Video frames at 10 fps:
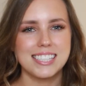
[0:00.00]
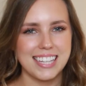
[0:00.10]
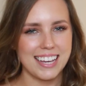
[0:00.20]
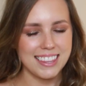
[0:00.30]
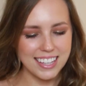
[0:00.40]
The
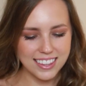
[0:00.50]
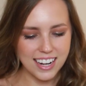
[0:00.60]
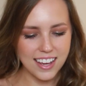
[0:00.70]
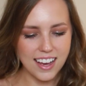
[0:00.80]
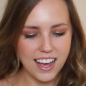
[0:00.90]
second thing
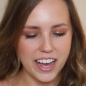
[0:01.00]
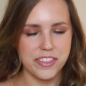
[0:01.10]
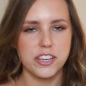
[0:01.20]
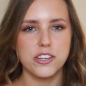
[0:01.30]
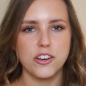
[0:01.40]
that I got, I
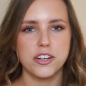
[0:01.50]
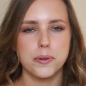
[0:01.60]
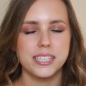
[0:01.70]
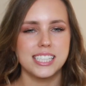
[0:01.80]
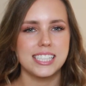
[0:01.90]
think y'all are
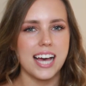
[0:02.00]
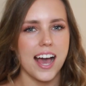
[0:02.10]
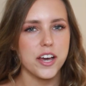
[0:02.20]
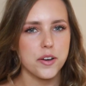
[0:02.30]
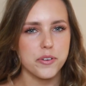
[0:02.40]
going to die